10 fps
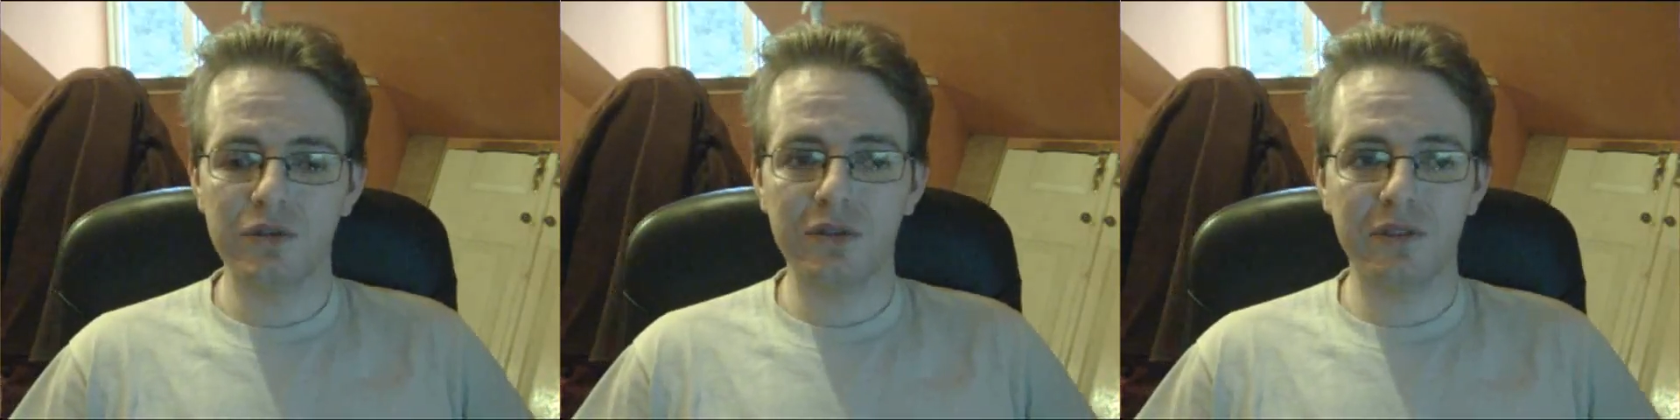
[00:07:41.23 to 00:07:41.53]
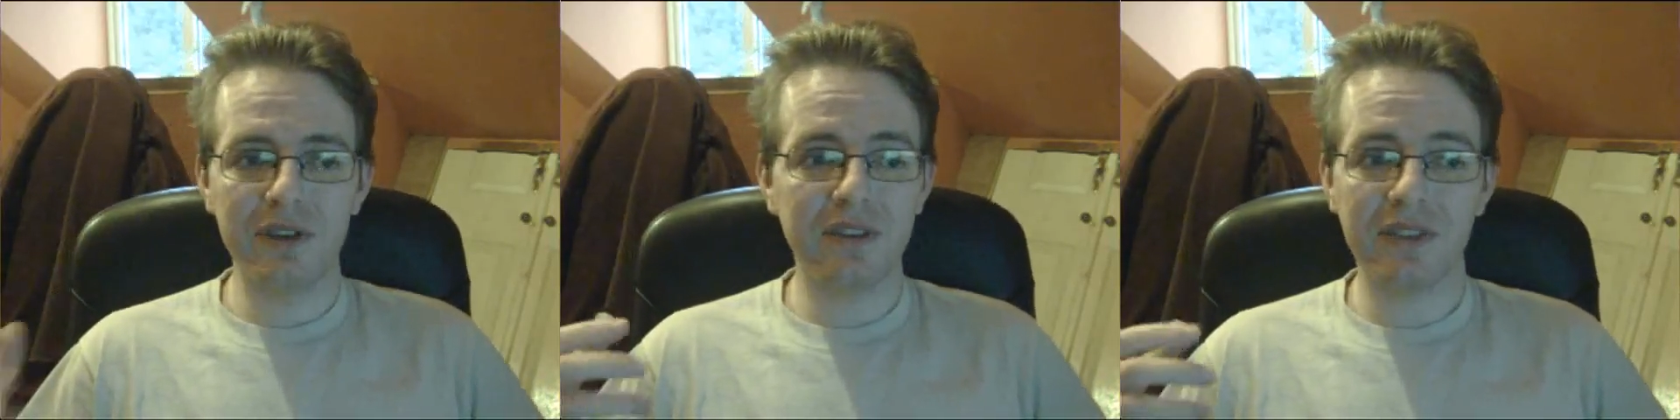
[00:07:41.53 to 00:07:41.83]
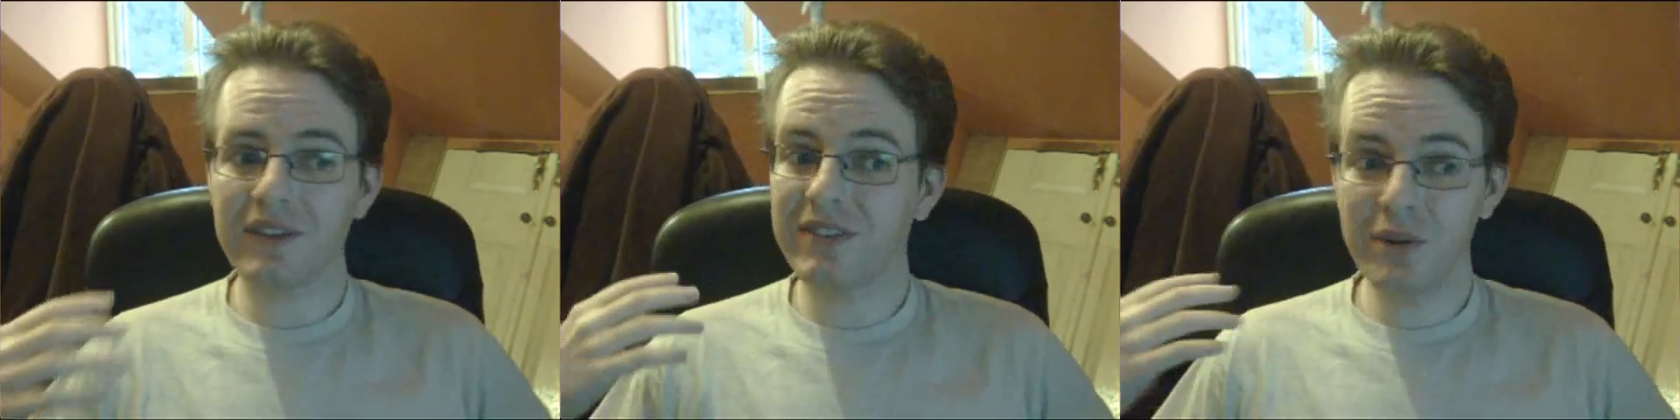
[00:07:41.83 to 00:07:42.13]
which is the
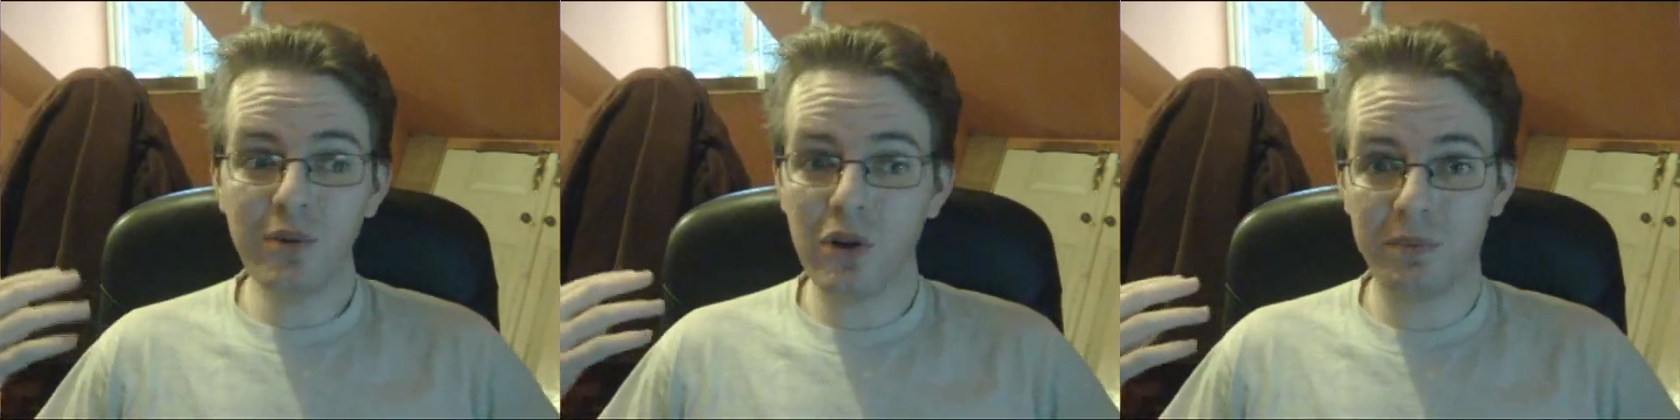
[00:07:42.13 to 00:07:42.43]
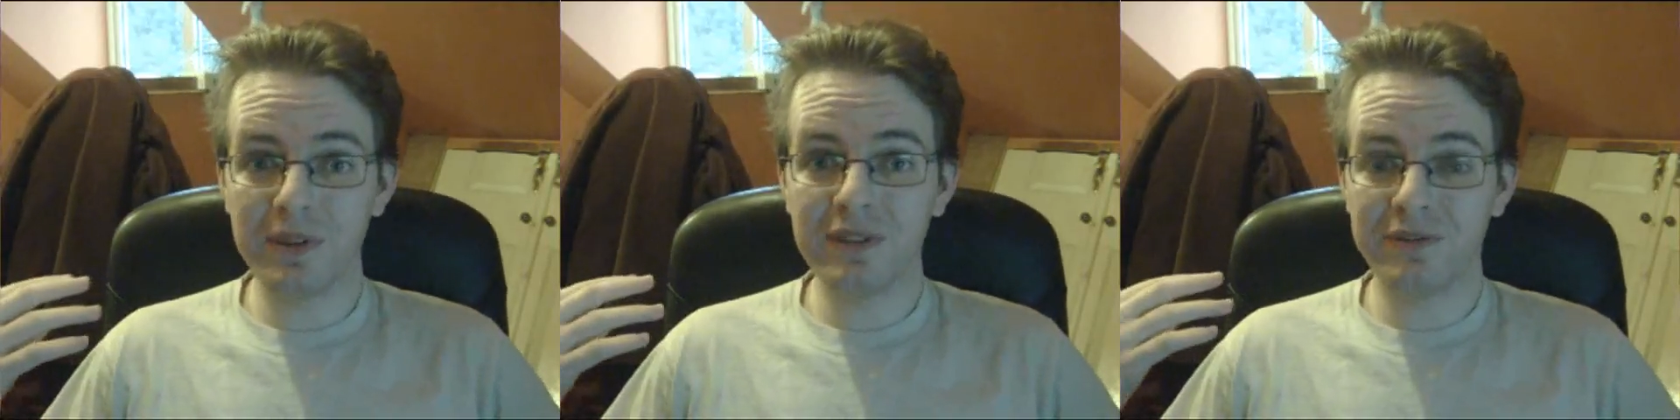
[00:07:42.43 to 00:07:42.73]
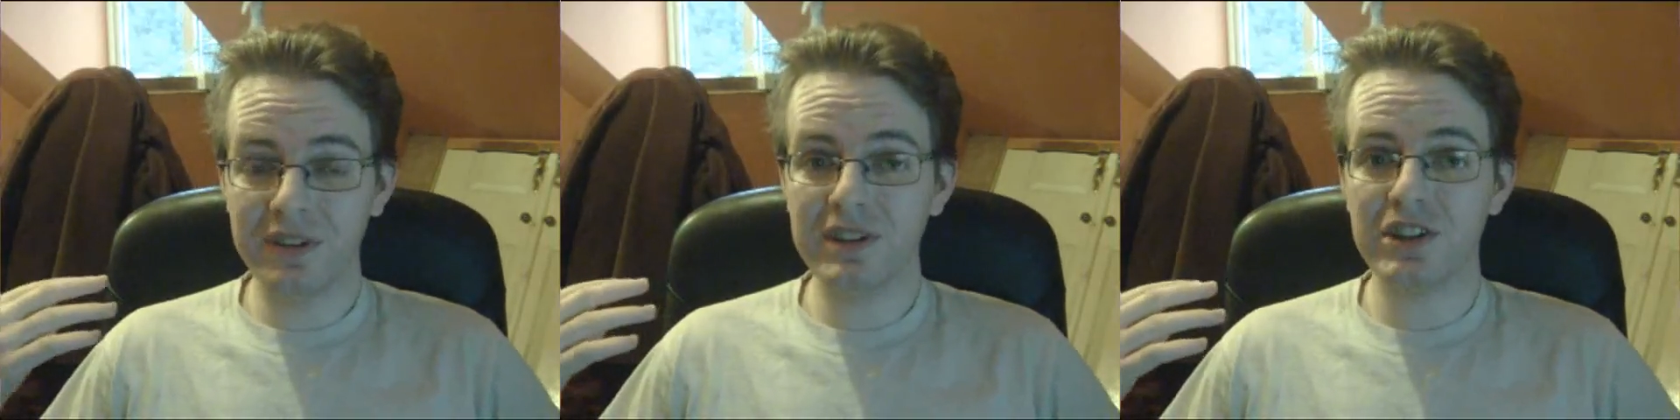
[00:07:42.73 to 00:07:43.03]
fence. That's still not
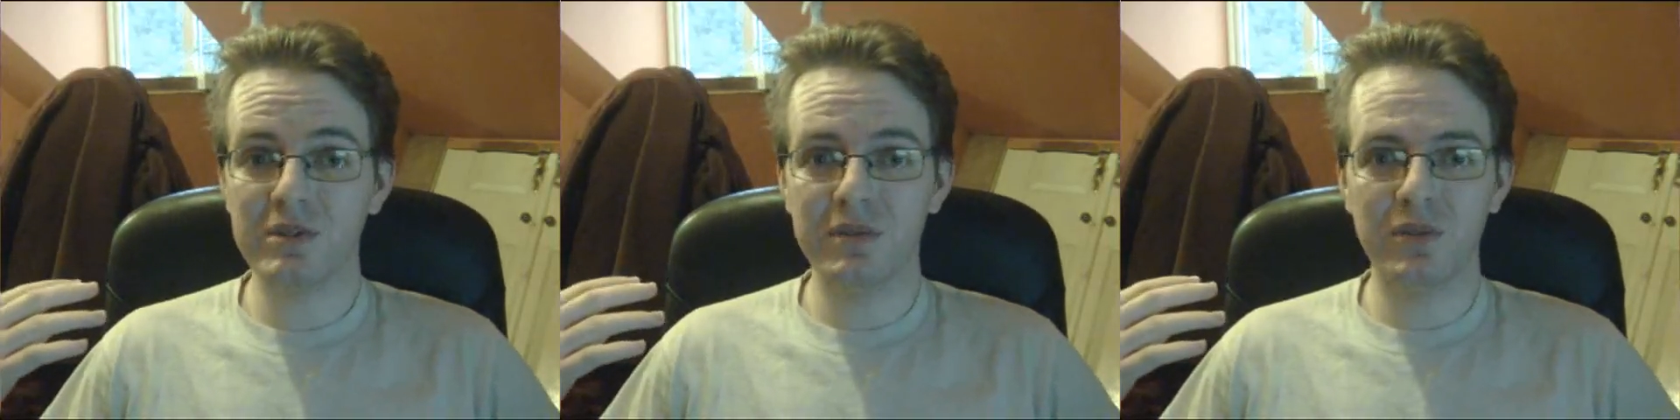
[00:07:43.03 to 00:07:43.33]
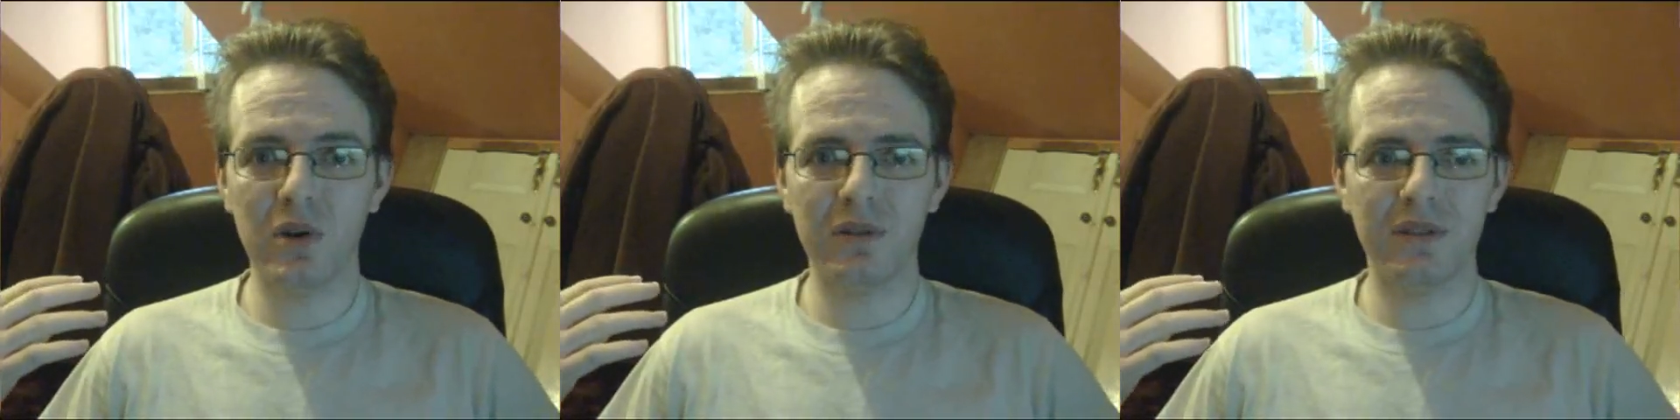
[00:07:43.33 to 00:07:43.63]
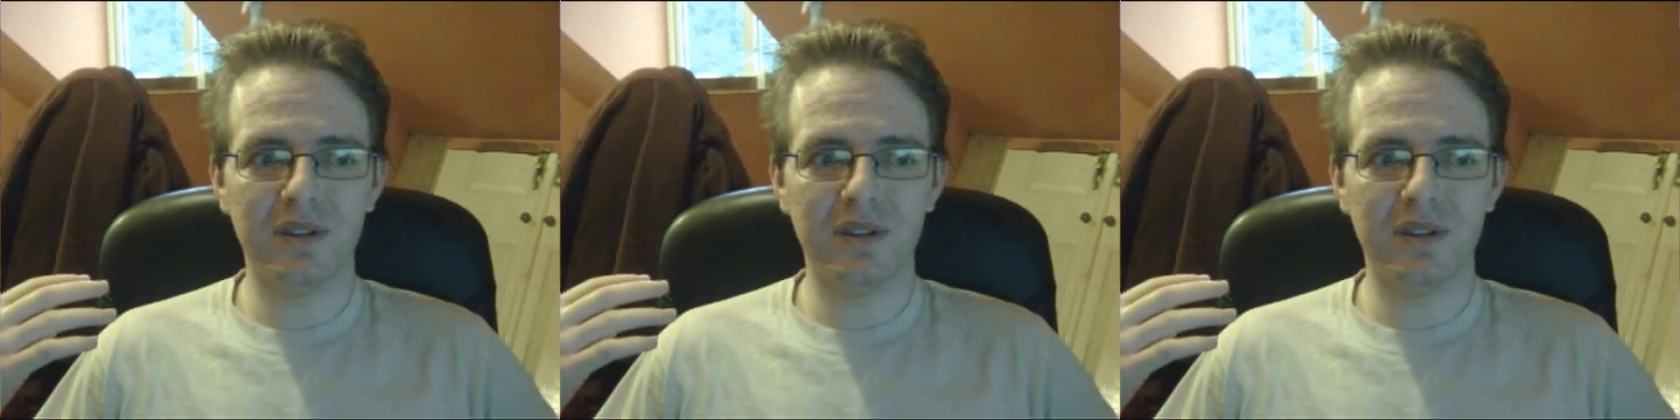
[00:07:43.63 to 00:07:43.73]
been finished. I mean,